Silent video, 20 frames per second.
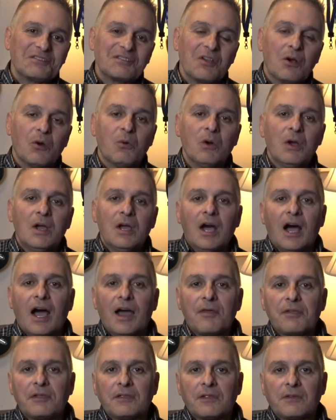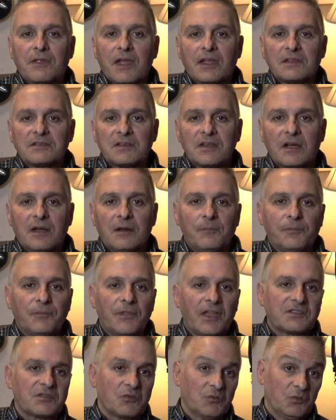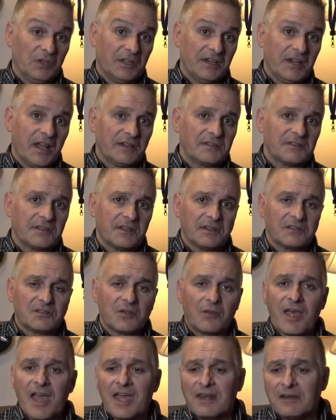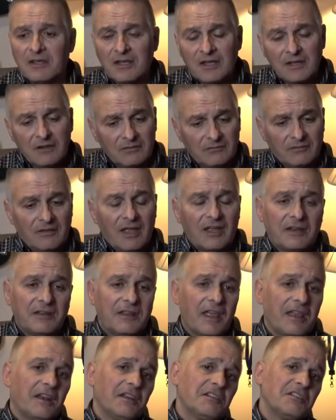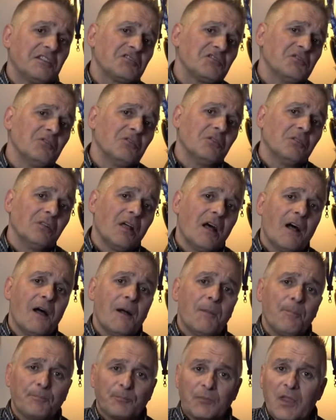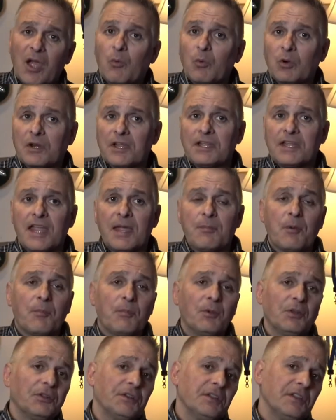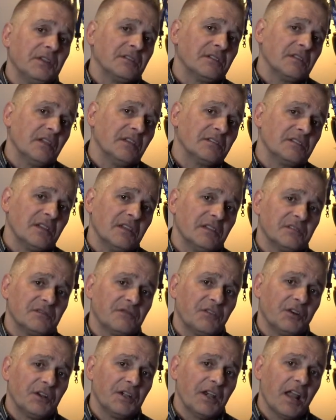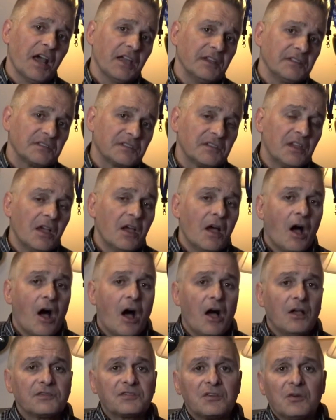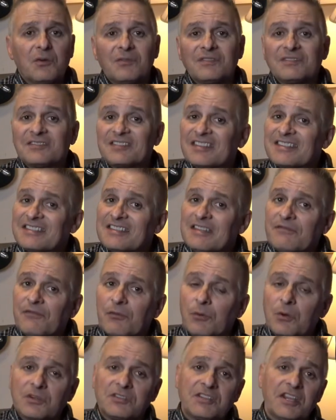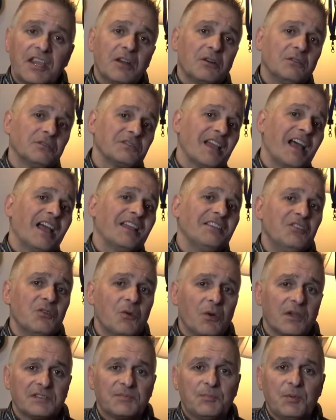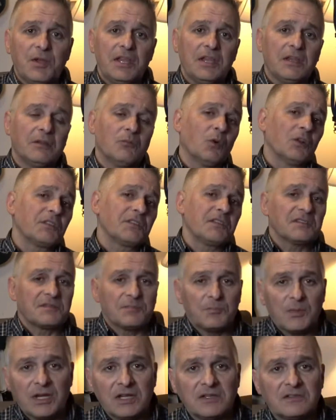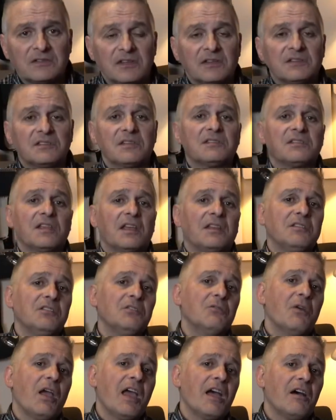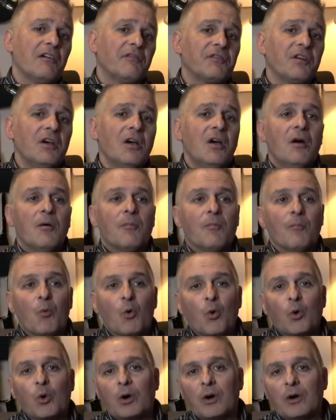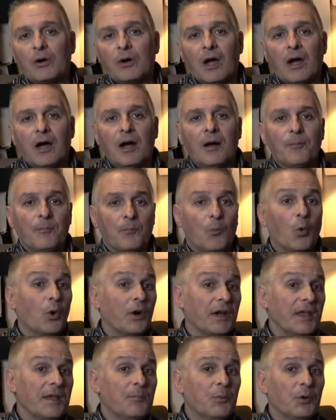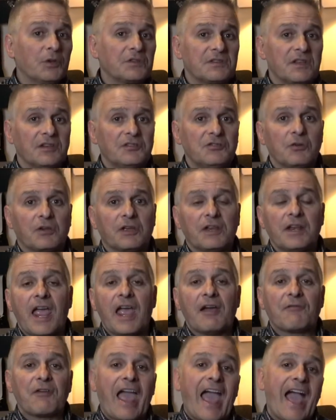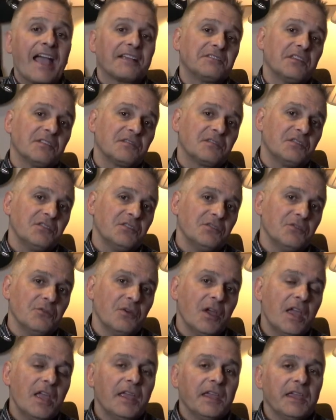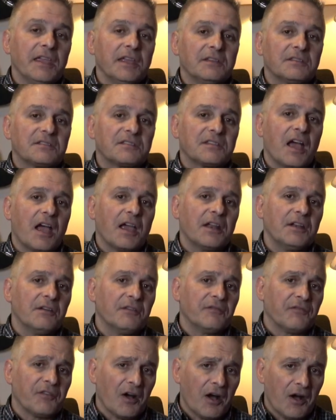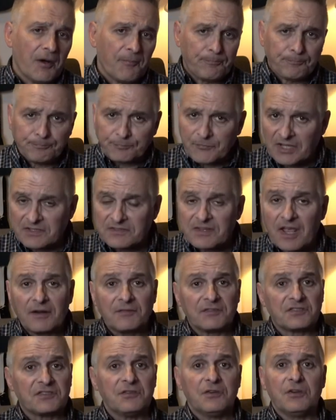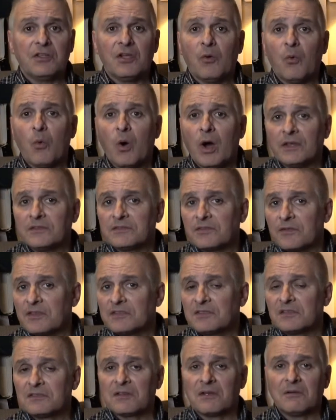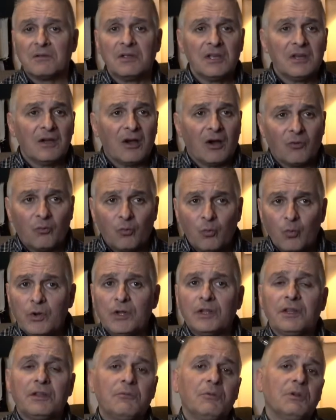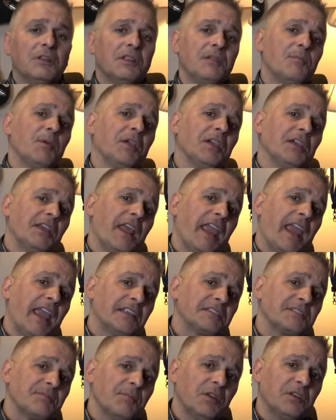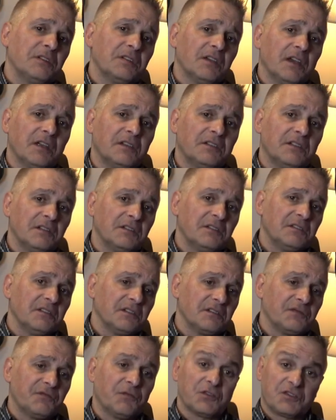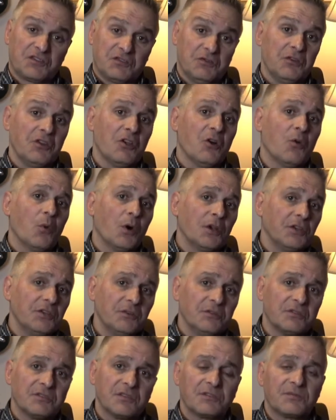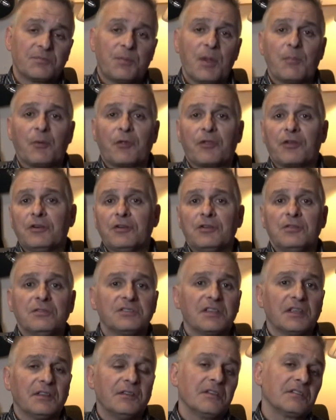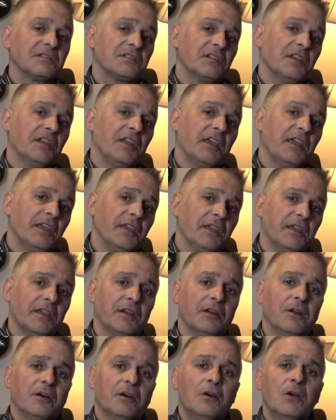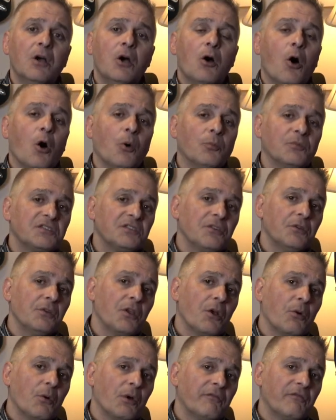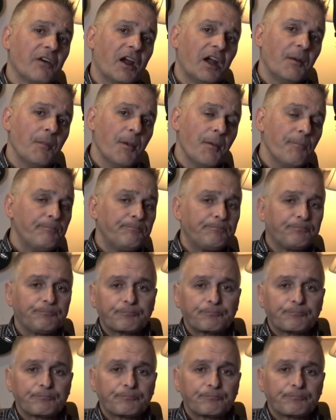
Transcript: So I think that's a really nice thing. So that additional networking capability is very nice. Also, 64 channels on USB, and what this means is that you have more inputs that you can have access to inside of Studio One. So this is a really, really big enhancement for Studio One users, people that are using this in a home studio environment.